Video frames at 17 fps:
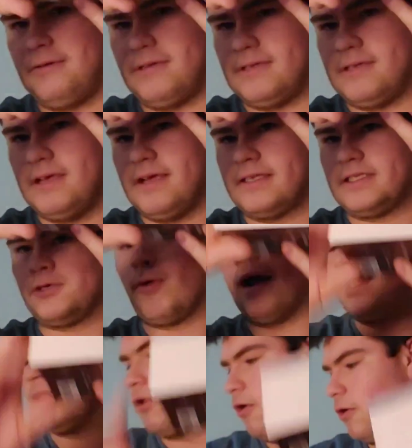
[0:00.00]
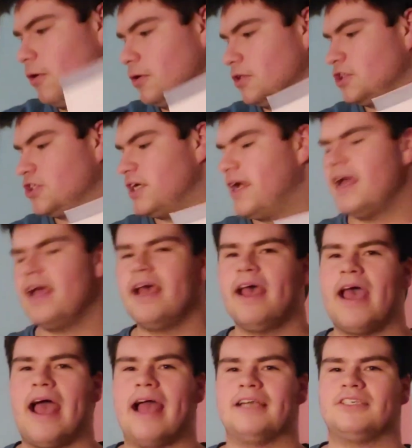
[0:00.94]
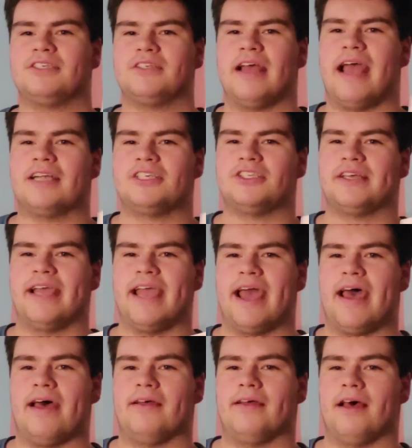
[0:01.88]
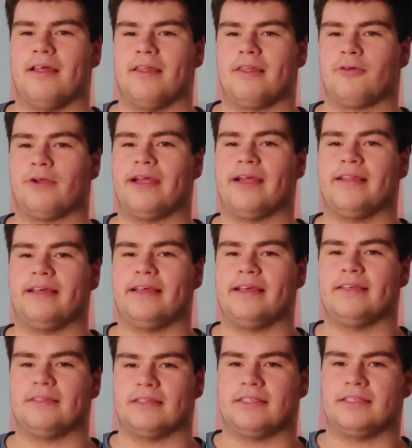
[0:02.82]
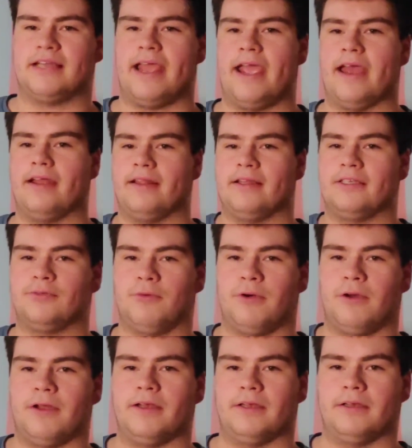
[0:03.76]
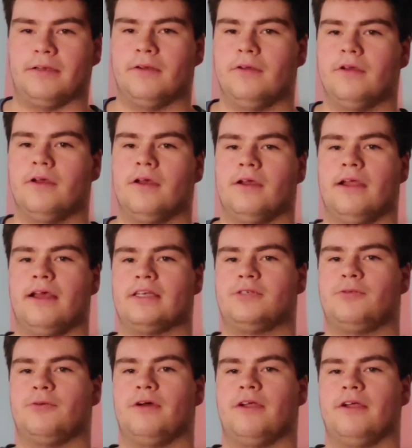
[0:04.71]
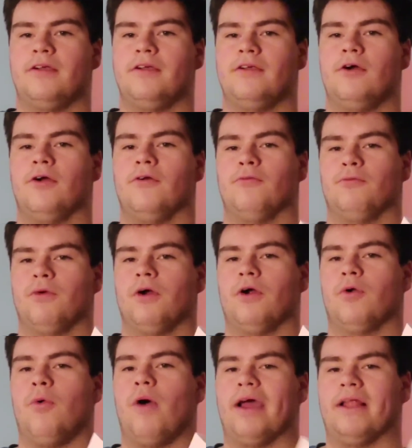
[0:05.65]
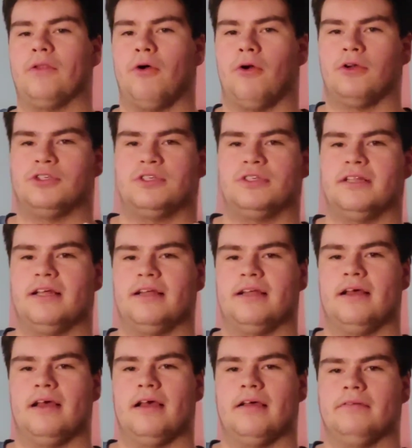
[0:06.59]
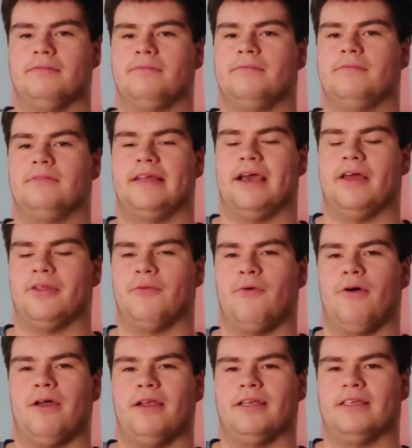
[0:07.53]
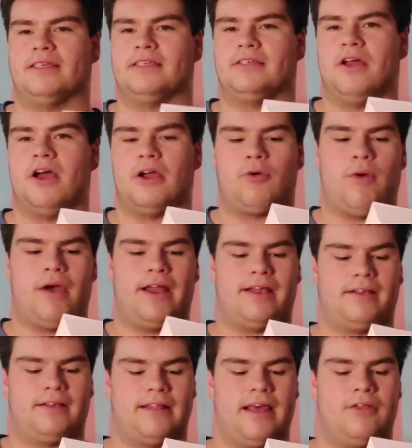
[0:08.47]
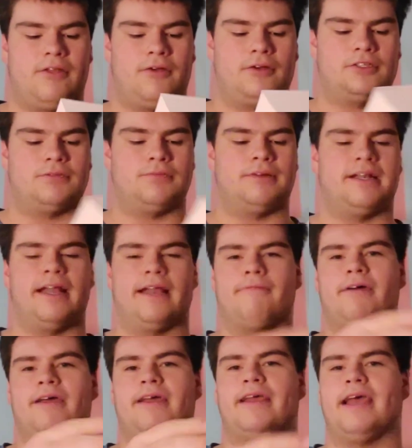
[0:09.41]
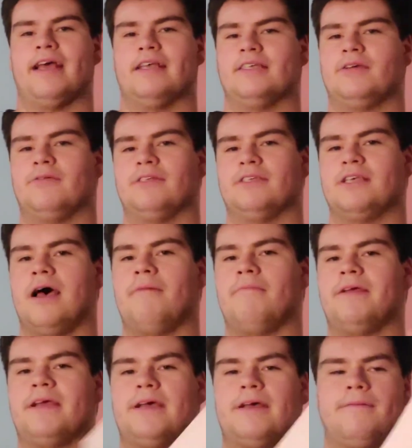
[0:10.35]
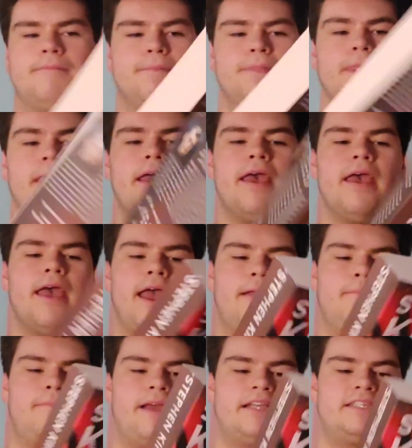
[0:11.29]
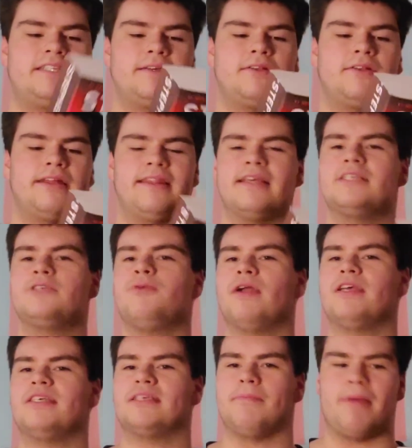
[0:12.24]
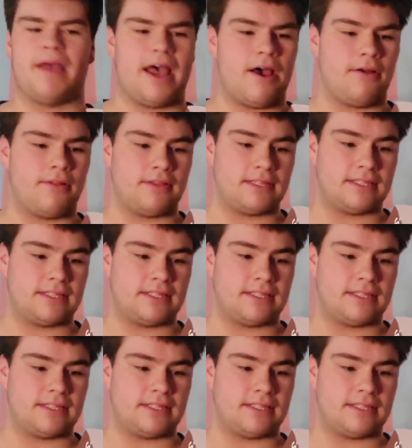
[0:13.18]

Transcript: it's quite large. Actually, yeah, 3 of these, The Stand, this one, and the next one are quite large, and then the other one is not quite that large. But anyway, yeah, so Insomnia. And basically, this one is about